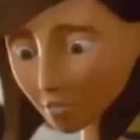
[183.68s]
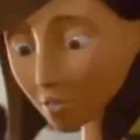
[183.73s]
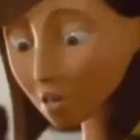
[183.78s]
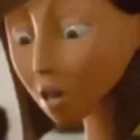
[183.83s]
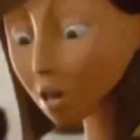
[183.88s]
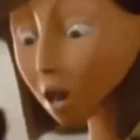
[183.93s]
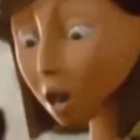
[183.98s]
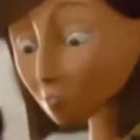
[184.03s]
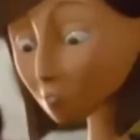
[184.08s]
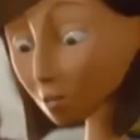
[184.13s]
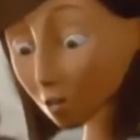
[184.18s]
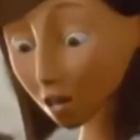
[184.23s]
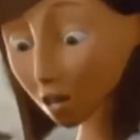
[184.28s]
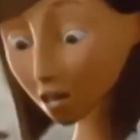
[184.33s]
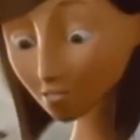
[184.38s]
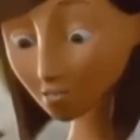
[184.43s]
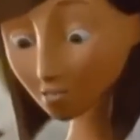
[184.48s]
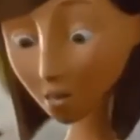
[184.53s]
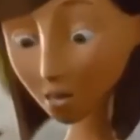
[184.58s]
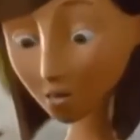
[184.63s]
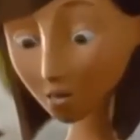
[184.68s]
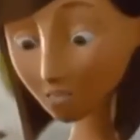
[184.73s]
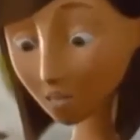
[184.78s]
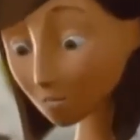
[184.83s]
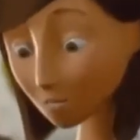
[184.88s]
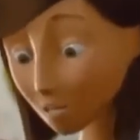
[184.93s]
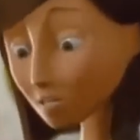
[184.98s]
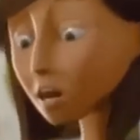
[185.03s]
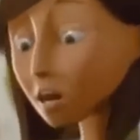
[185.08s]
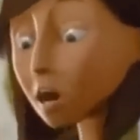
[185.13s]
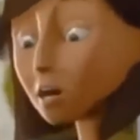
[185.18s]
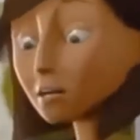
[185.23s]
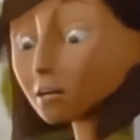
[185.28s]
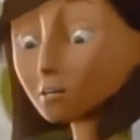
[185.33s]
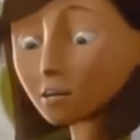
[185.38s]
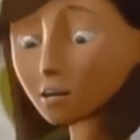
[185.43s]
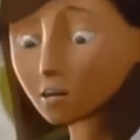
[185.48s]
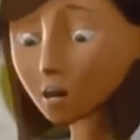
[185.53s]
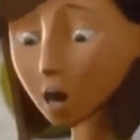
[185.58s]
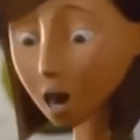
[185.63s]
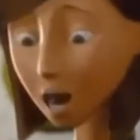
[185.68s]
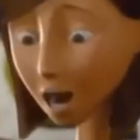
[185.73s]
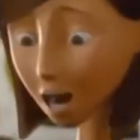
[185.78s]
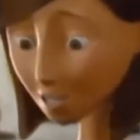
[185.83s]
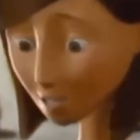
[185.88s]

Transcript: No, I don't want Jehovah to be sad with you